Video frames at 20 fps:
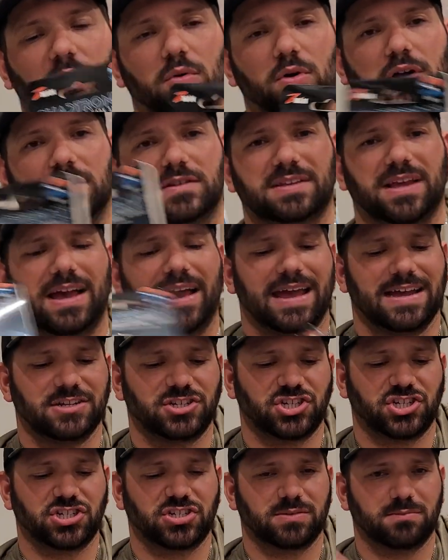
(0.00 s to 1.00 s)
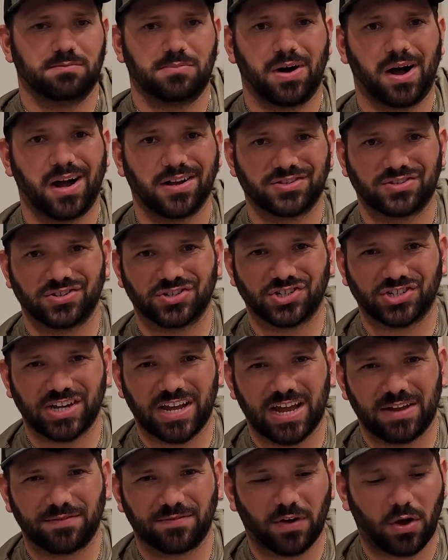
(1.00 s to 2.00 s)
once. I had monster
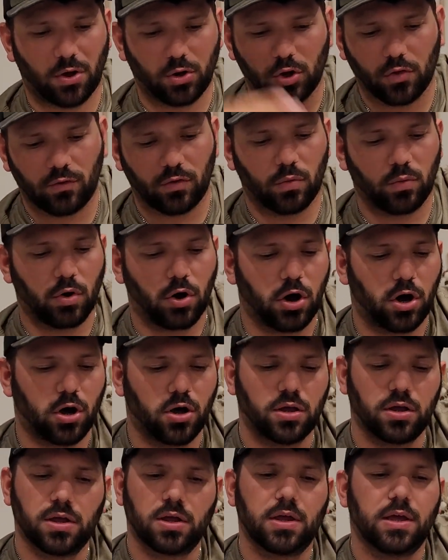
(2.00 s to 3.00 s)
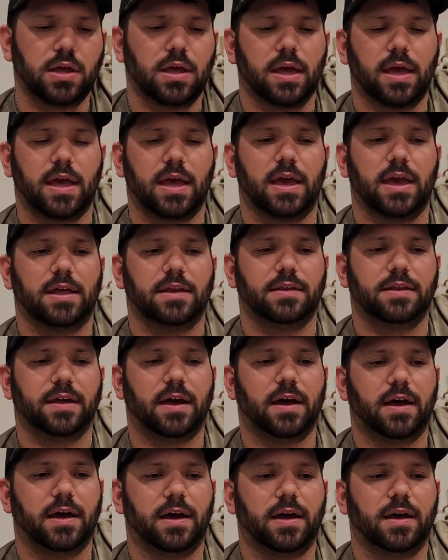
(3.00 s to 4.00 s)
shad falling over the wall, and
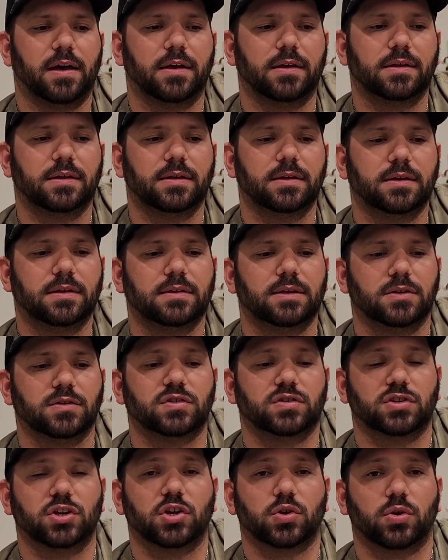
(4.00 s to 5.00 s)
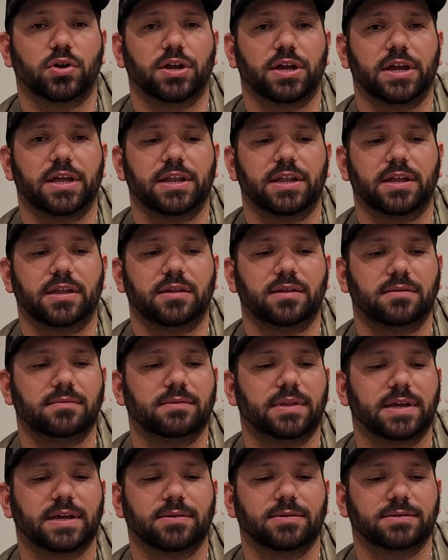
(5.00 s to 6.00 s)
those snook were hitting it
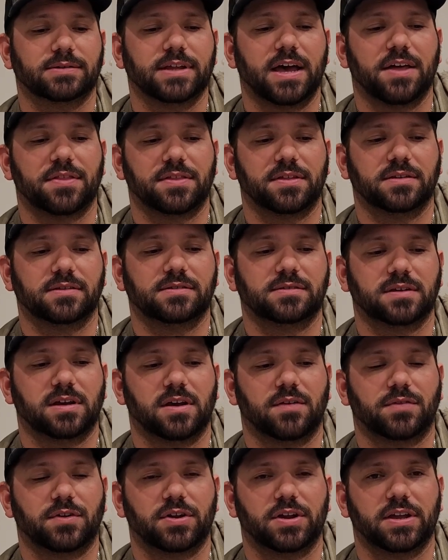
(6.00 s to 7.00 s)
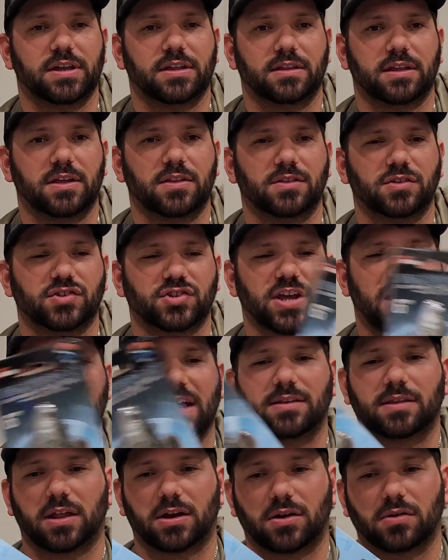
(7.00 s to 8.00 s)
like it was nothing. So if they're hitting
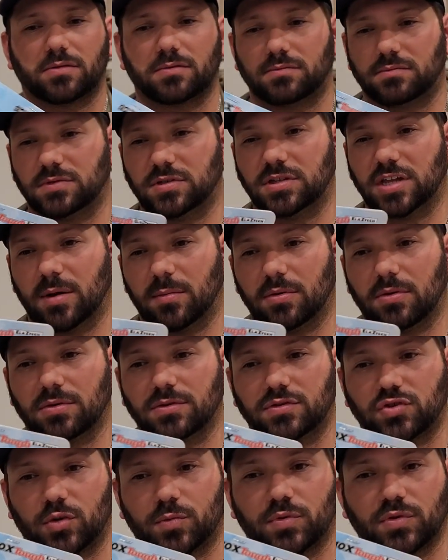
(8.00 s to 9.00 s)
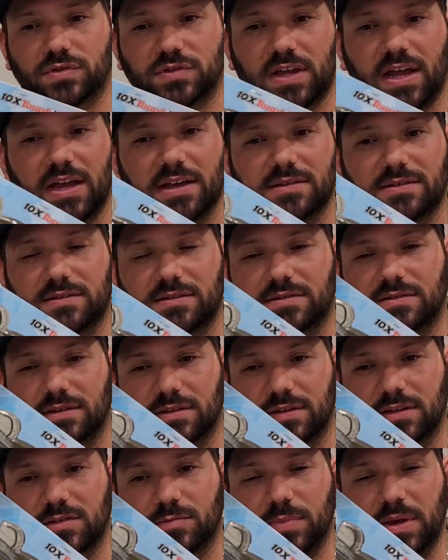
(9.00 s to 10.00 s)
shad that are double, triple size to
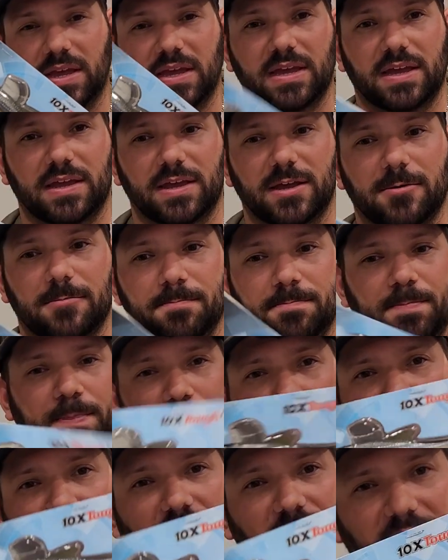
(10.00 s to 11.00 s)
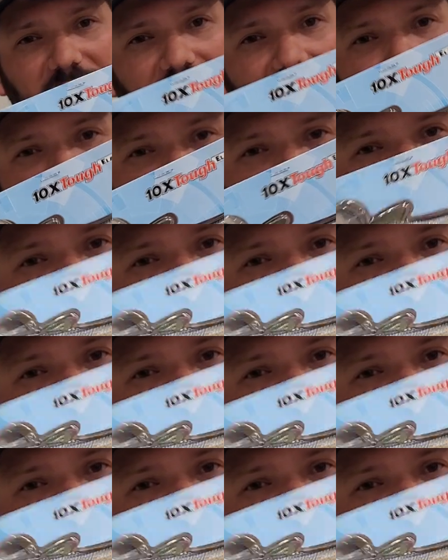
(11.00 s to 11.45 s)
this bait, they're gonna have no